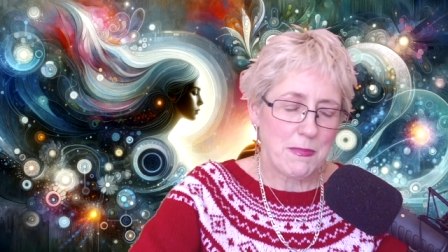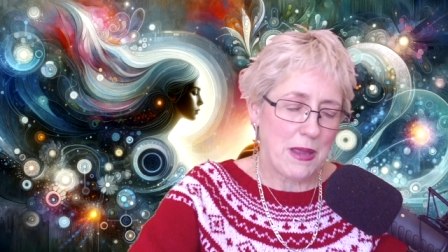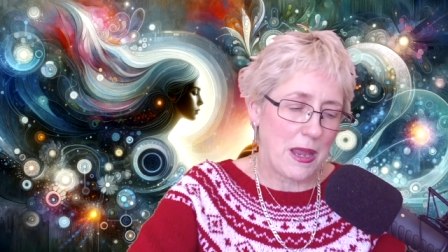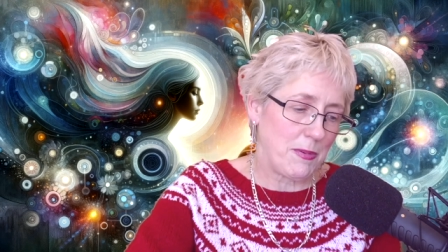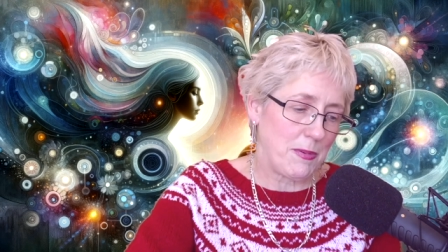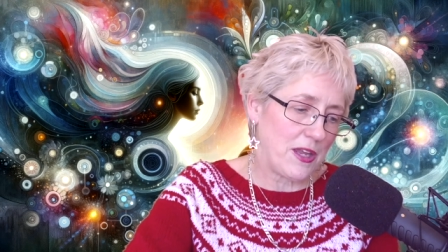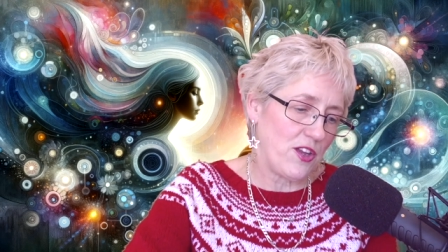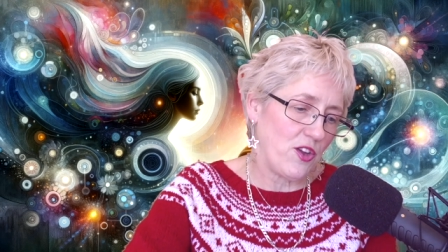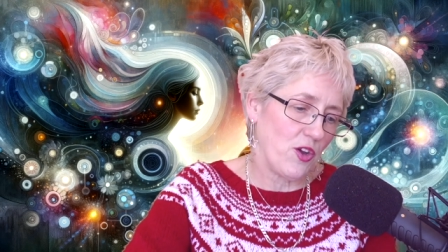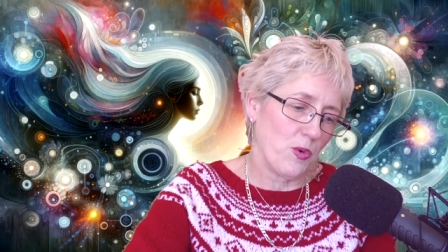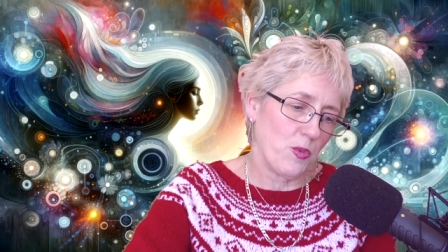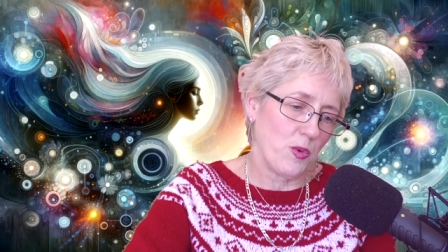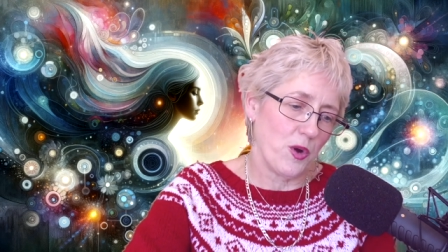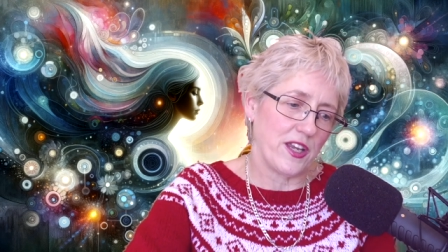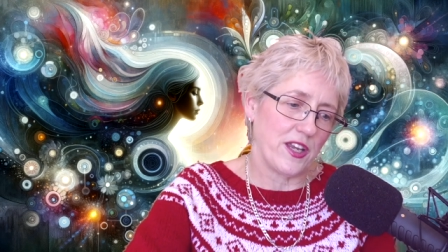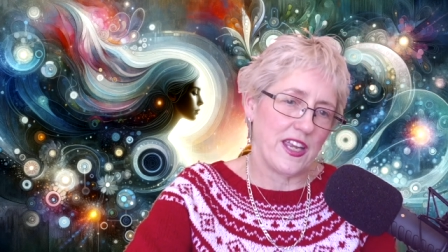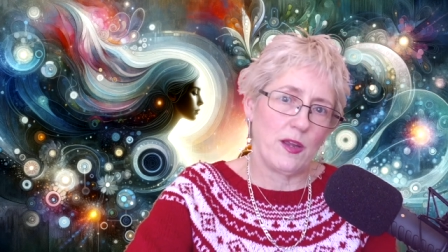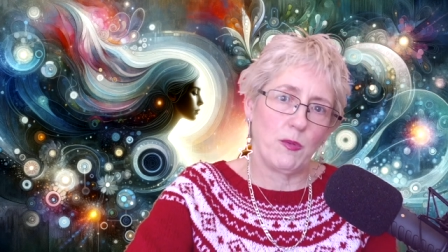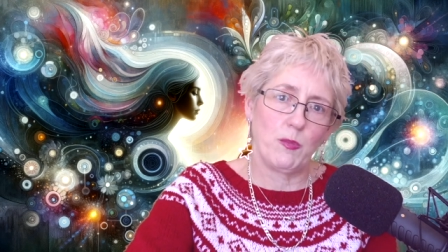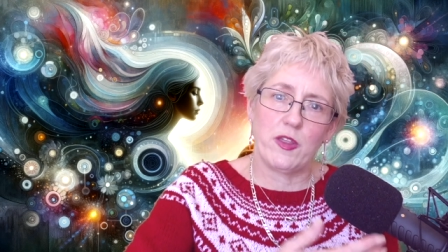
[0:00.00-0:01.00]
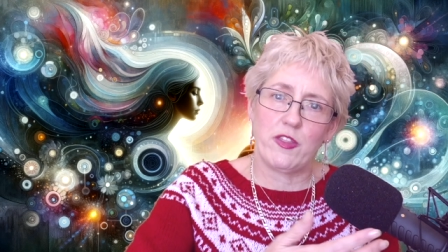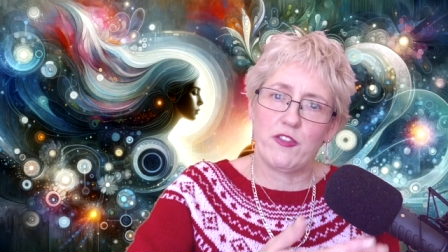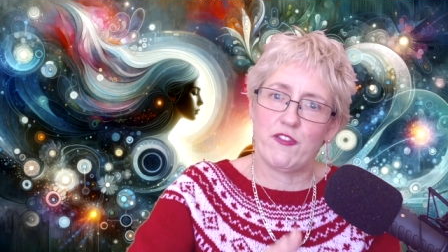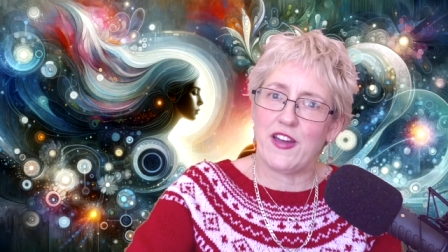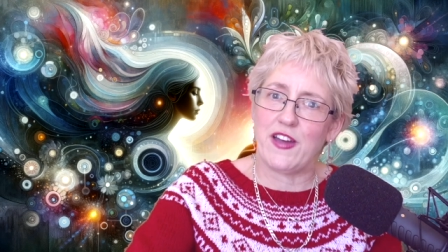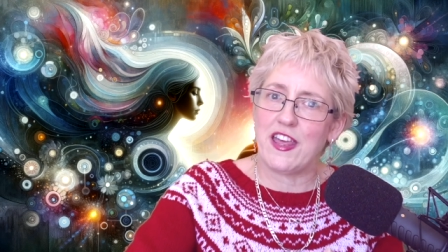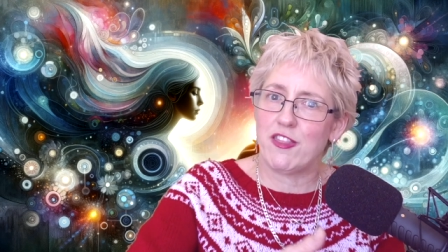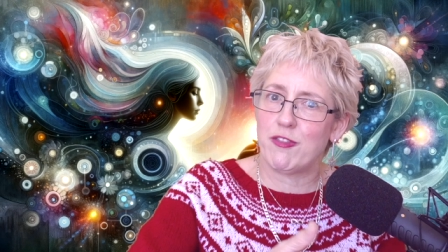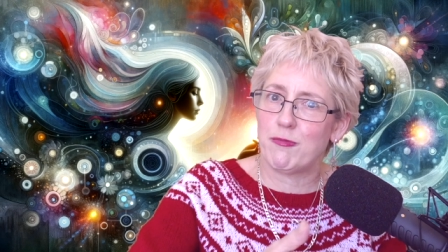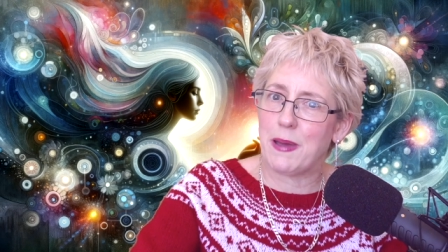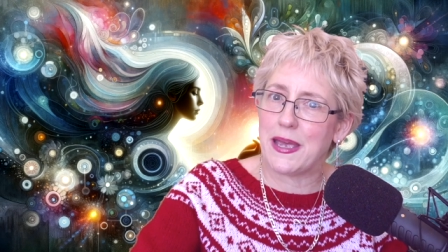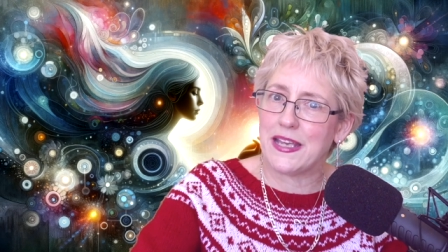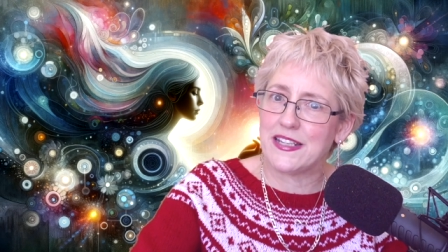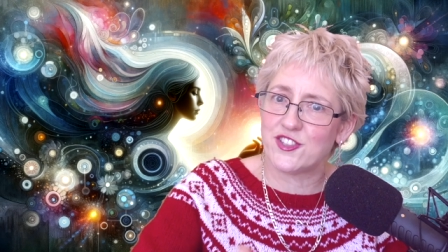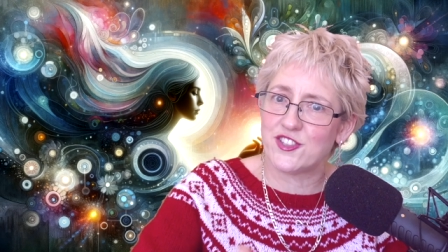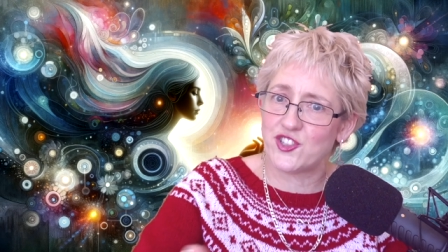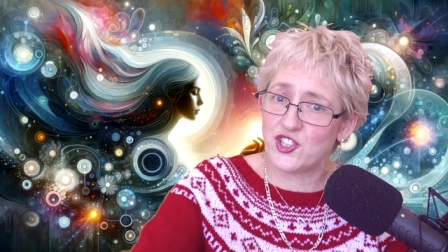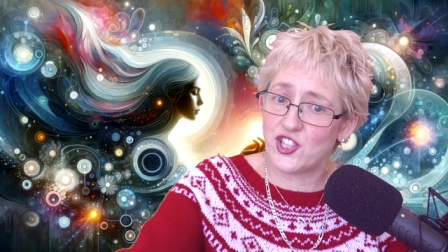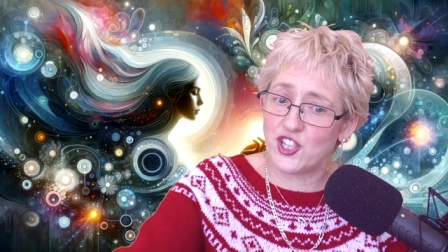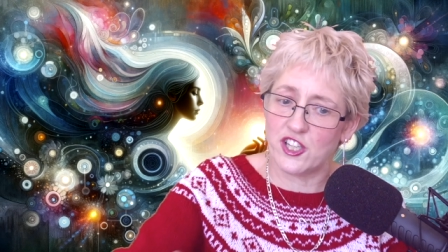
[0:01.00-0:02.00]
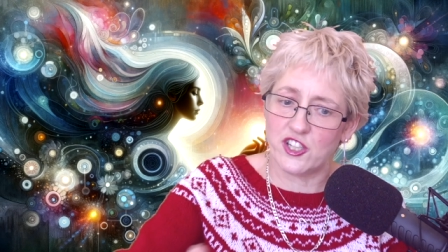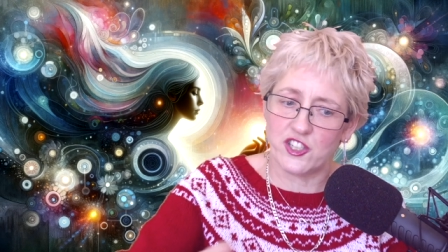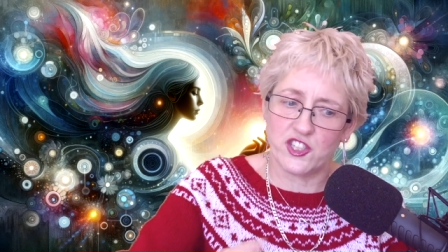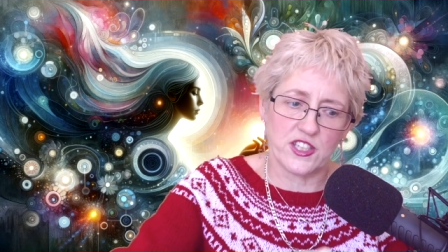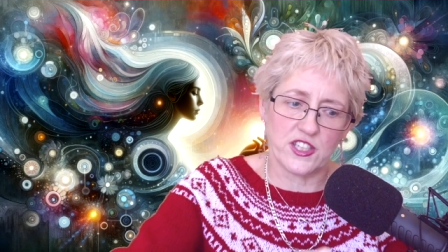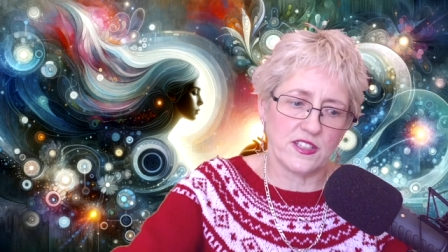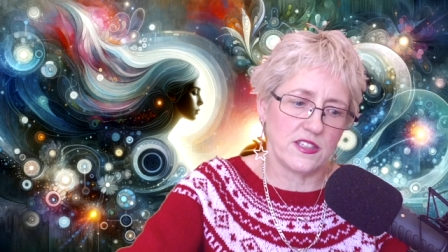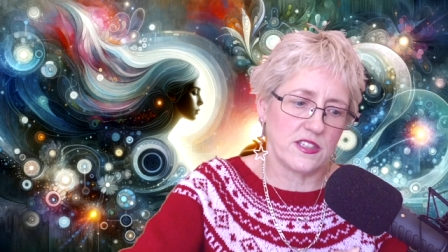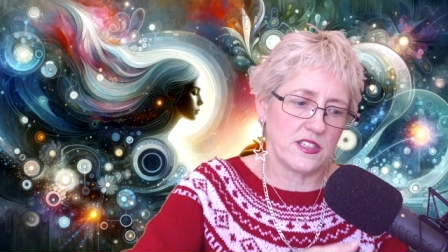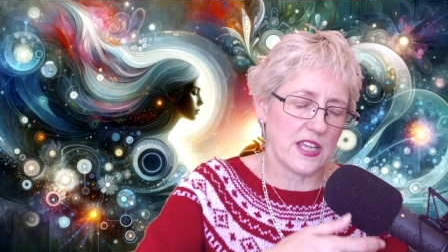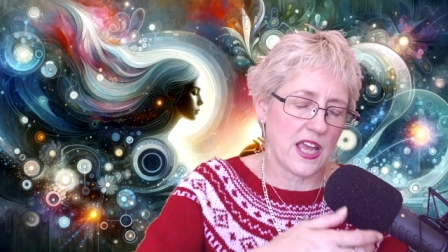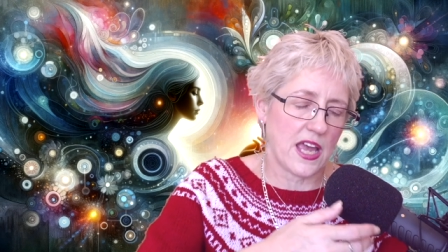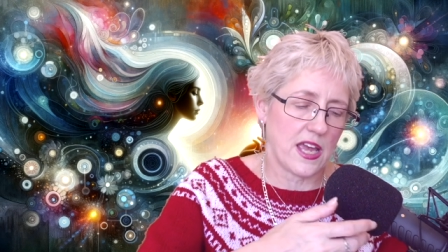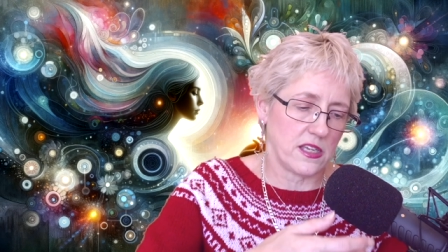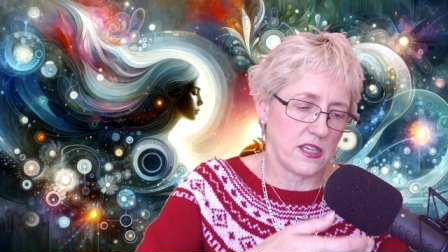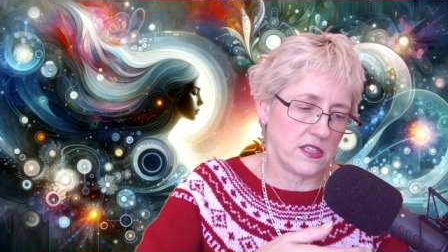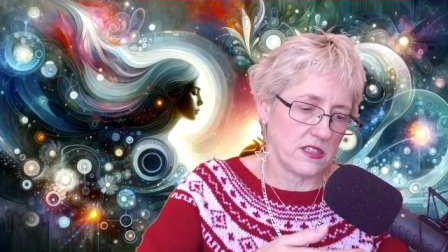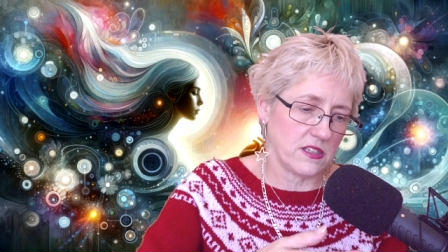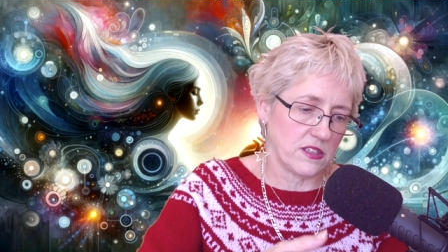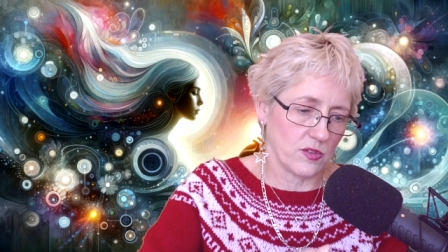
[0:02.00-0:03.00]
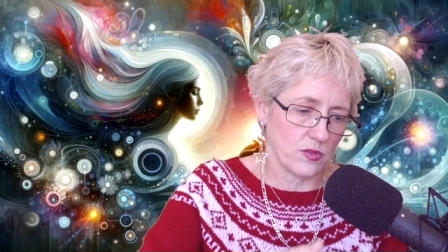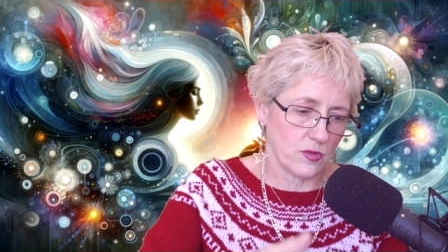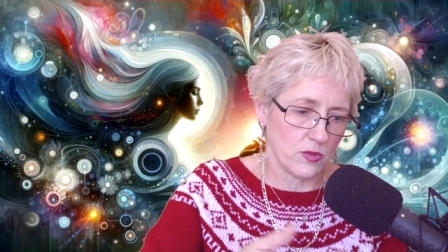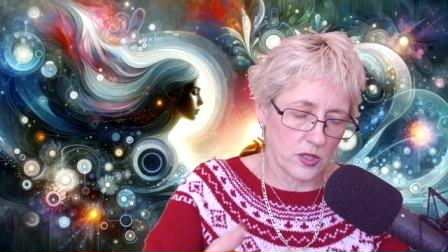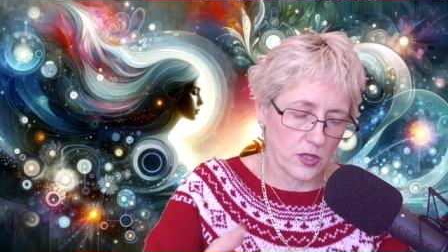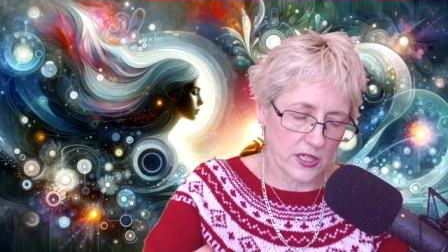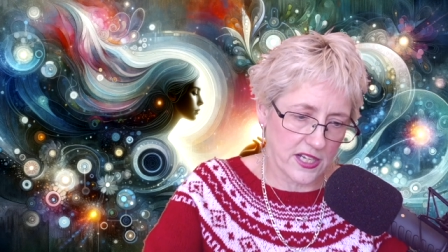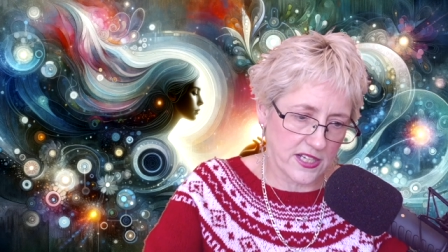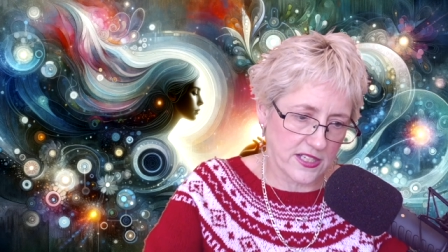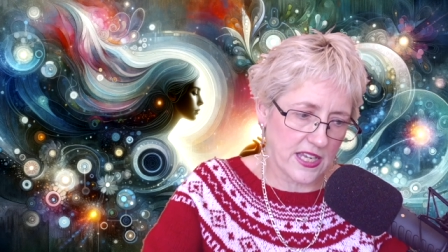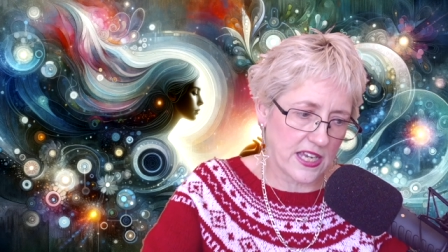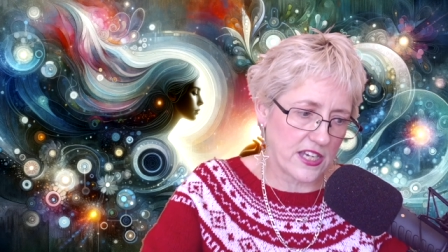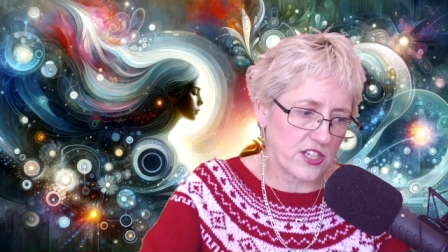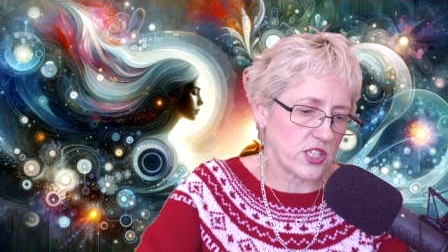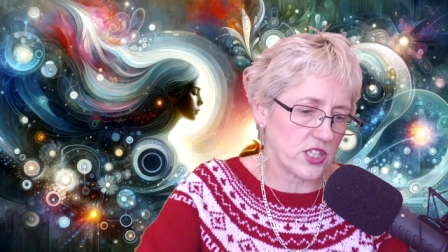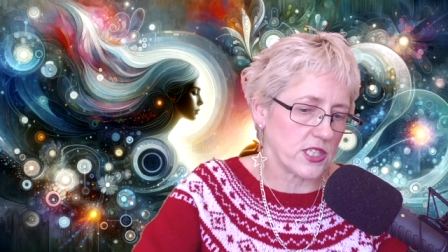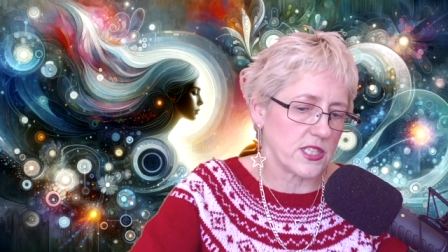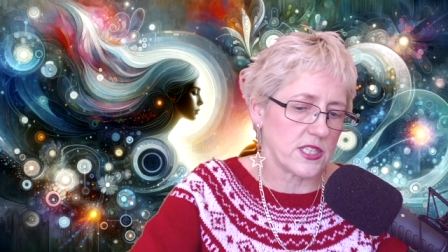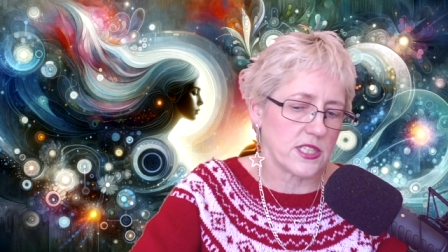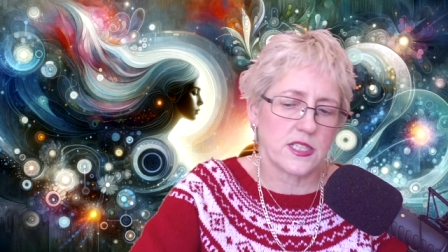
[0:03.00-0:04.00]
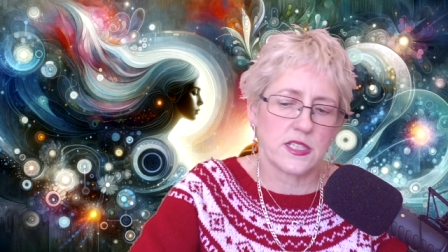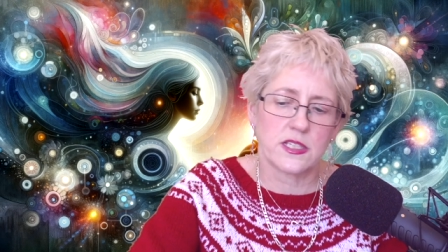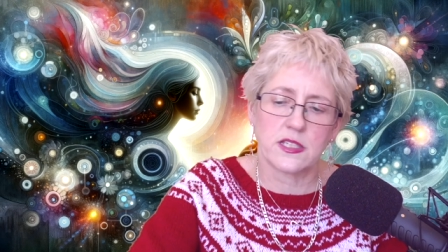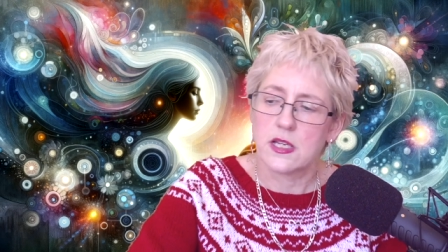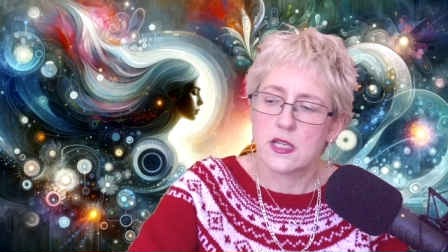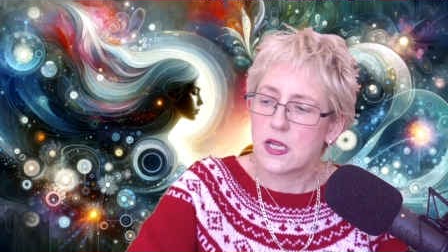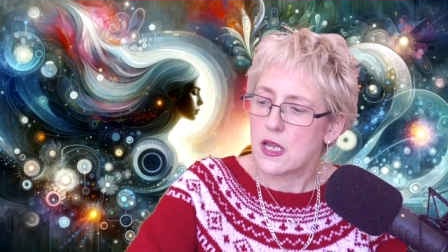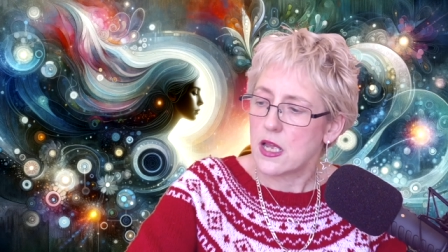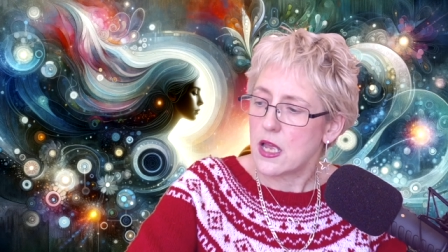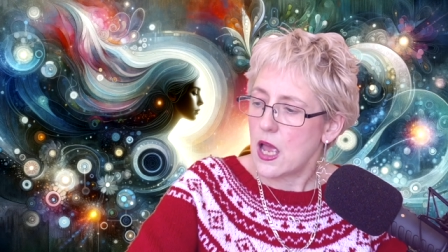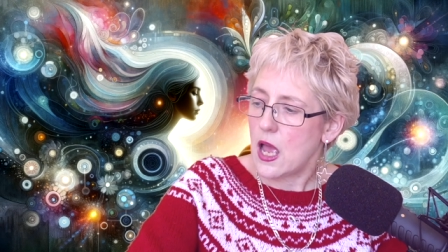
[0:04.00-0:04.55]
Maybe you're working with faith-based churches and organizations.